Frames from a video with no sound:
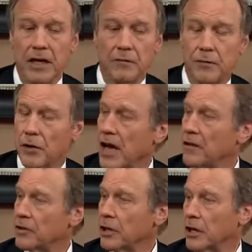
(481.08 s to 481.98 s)
If you're
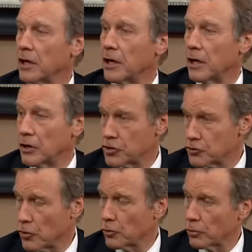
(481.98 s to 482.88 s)
having a
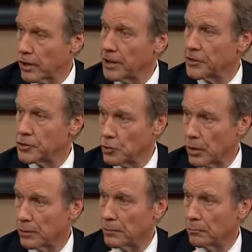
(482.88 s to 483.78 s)
stroke related to
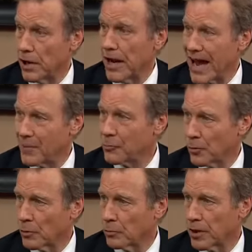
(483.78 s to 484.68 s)
a
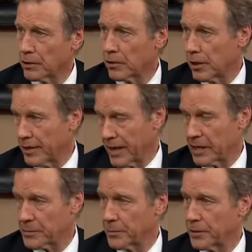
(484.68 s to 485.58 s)
abnormal blood clotting,
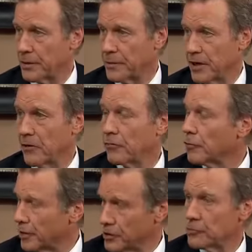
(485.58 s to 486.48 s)
aspirin can be
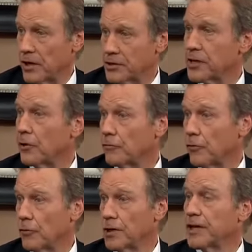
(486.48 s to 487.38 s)
helpful, and it's
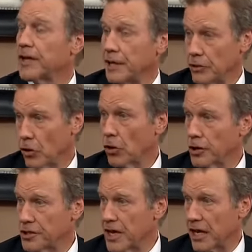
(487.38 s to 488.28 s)
helpful in heart
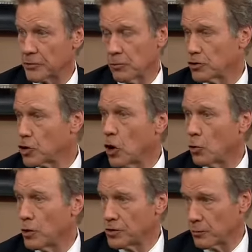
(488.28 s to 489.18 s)
attacks where it's
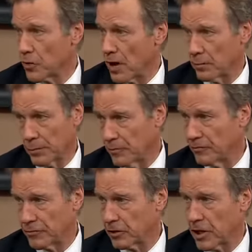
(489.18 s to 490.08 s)
always a problem
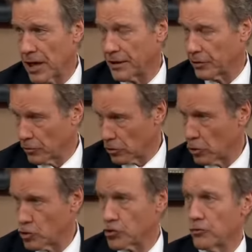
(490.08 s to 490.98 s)
of clotting or
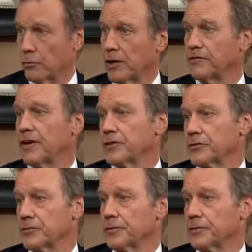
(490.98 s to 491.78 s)
closure of blood vessels.